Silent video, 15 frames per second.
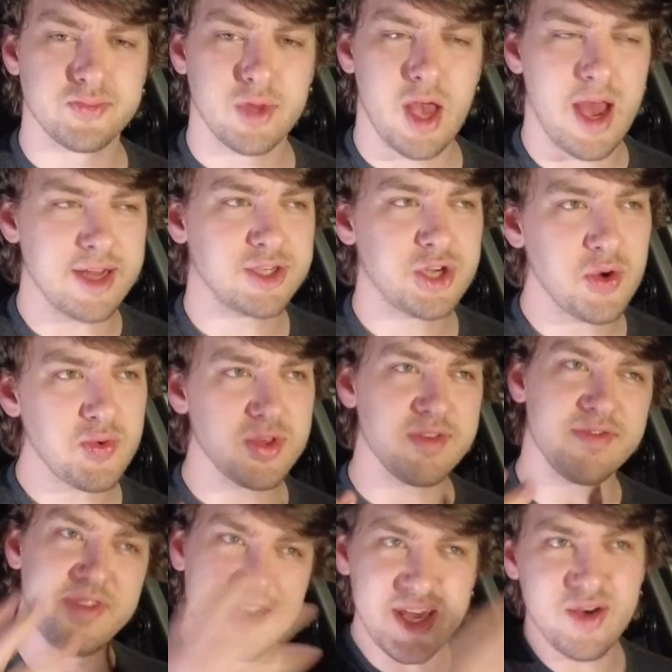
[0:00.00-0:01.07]
I chose a
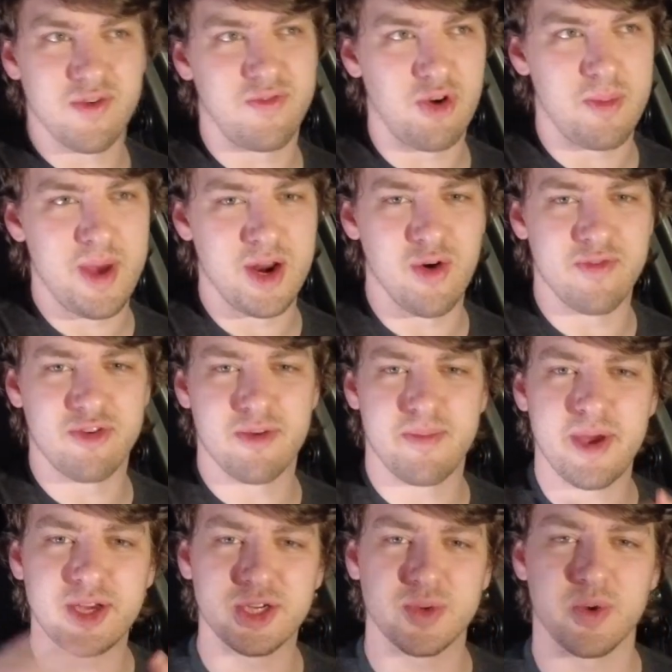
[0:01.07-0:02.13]
video format over a
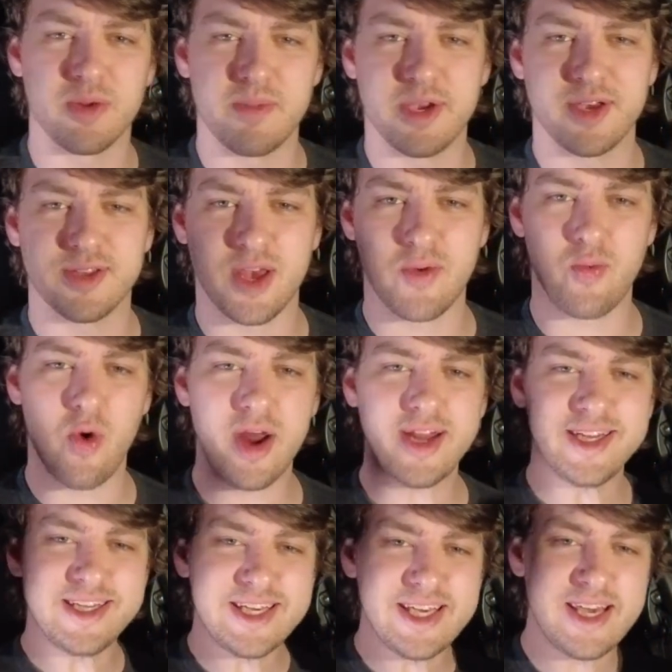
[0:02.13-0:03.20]
picture one because I wanted
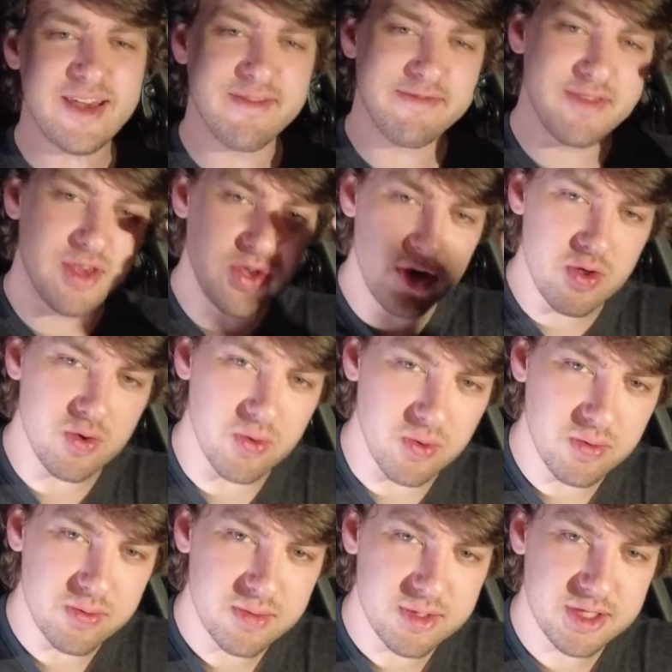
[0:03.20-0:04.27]
to give you
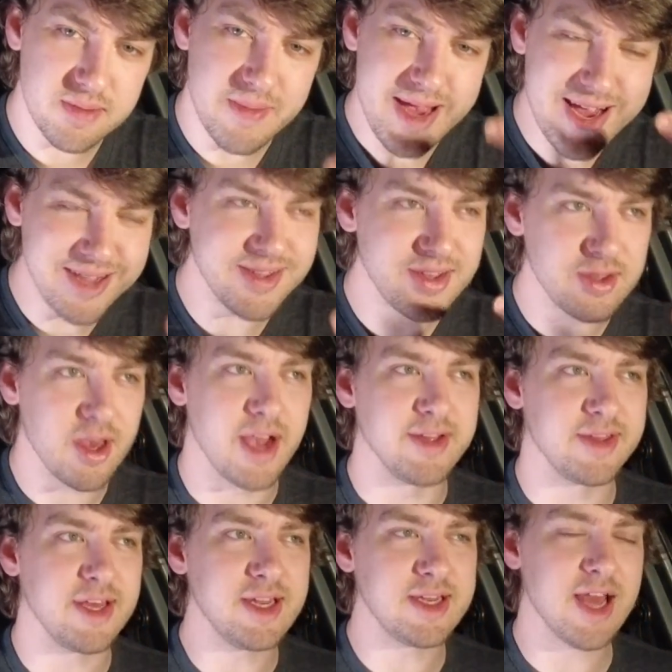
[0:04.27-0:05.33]
some insights
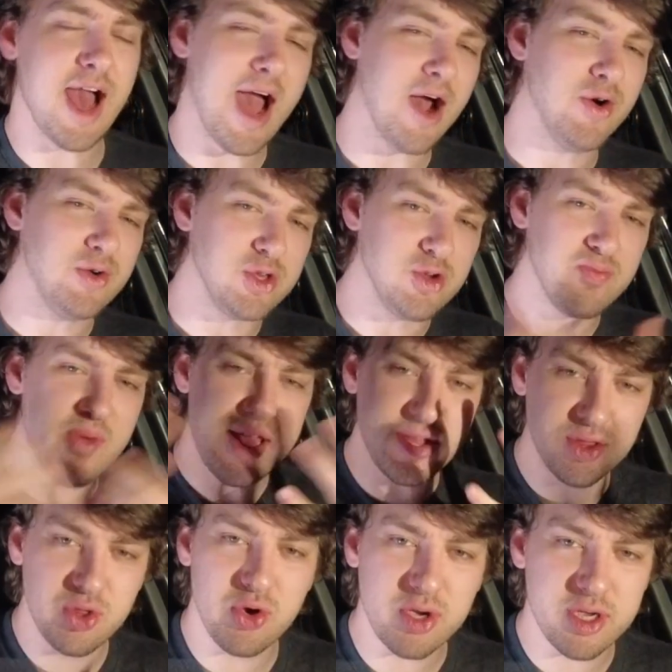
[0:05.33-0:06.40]
into how you may
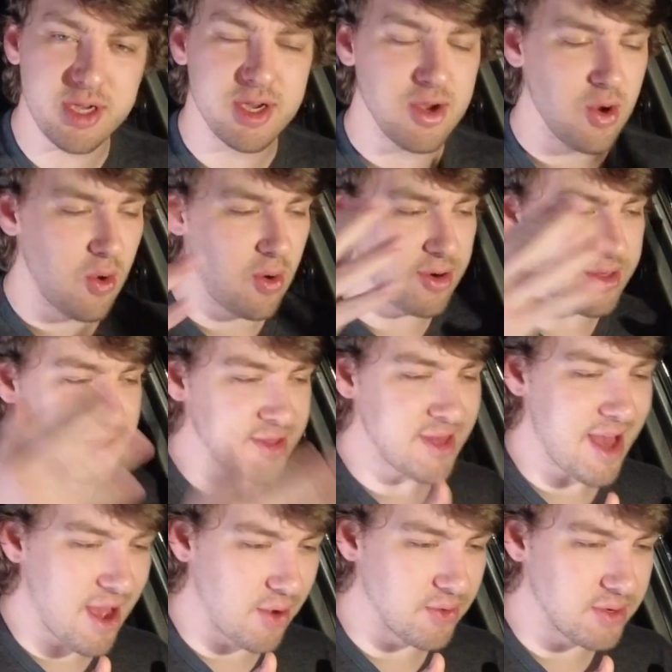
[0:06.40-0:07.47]
look or
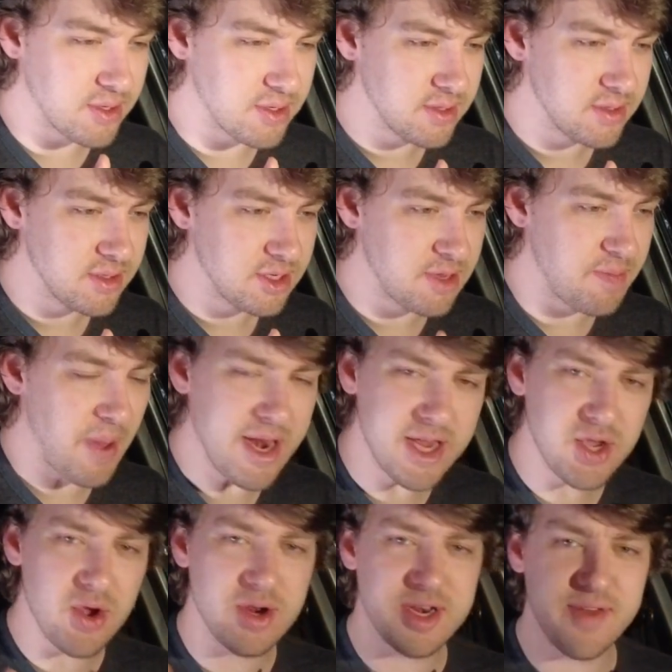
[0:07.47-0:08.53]
sound depending
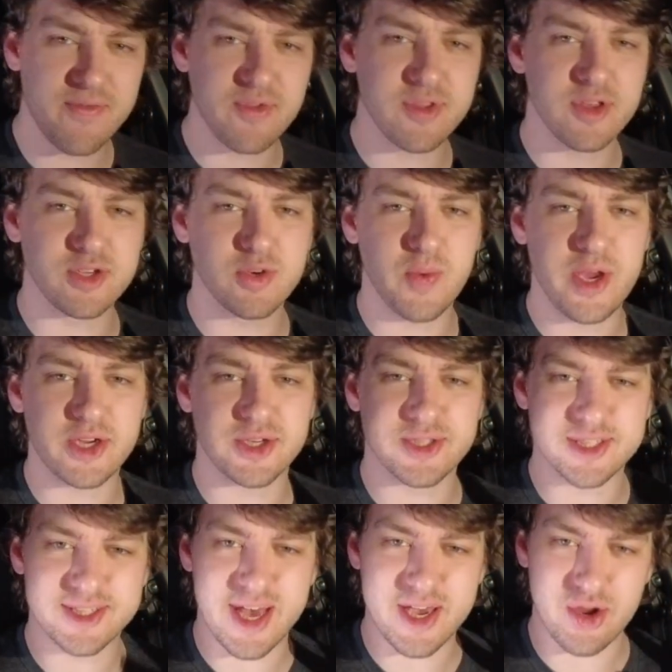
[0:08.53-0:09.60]
on different situations
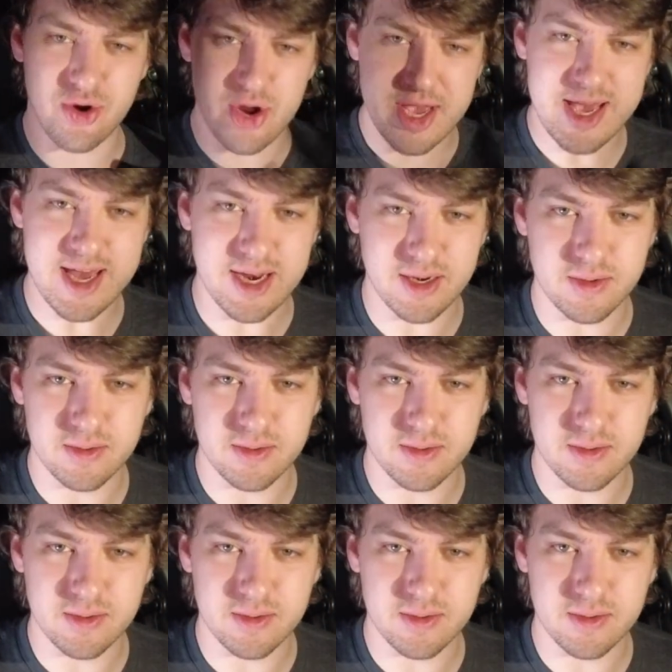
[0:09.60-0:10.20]
that you're in.